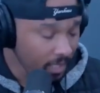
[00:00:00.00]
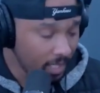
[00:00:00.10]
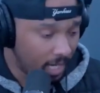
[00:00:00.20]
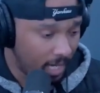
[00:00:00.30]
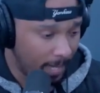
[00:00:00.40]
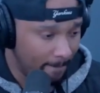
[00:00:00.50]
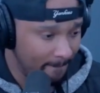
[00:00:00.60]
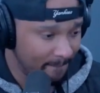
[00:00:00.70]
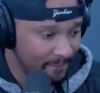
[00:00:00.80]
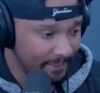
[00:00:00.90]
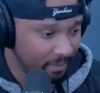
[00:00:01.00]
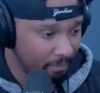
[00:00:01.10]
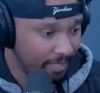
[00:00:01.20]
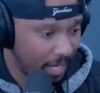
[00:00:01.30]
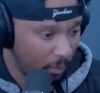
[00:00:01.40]

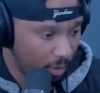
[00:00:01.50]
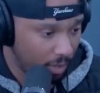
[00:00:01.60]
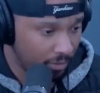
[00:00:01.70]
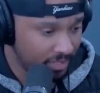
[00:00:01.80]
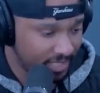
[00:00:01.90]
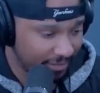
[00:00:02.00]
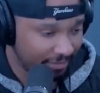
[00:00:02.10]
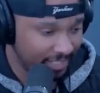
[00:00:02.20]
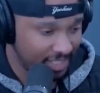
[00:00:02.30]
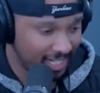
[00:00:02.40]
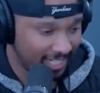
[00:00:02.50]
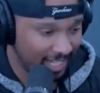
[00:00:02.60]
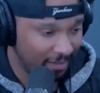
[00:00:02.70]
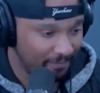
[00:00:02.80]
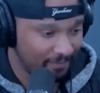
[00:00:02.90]
But I will definitely check it
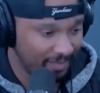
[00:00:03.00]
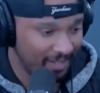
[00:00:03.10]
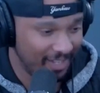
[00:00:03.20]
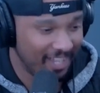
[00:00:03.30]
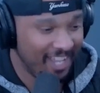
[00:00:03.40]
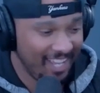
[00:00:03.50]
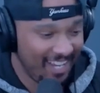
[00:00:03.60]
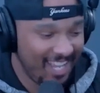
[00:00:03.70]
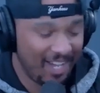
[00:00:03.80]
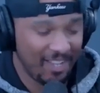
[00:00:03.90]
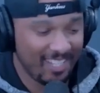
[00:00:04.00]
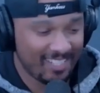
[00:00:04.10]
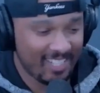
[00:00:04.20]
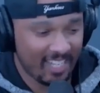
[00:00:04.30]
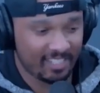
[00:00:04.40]
out. Now,
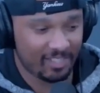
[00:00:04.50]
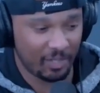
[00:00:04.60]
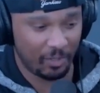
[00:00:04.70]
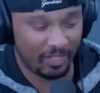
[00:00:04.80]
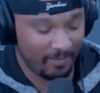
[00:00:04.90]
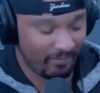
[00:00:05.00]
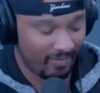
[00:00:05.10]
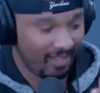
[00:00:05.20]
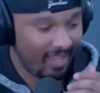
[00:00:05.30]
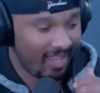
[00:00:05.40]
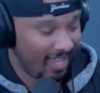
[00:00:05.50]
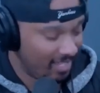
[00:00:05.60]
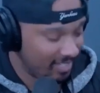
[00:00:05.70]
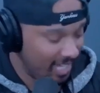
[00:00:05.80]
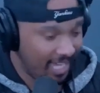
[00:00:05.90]
this next story,
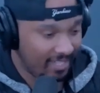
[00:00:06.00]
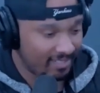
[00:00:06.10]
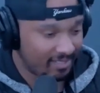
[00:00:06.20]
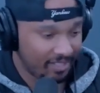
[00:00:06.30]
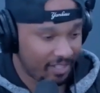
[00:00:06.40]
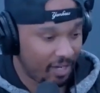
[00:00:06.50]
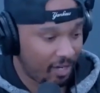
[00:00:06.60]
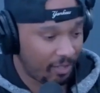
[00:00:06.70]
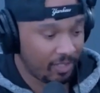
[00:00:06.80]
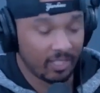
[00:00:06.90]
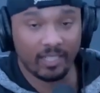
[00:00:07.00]
y'all.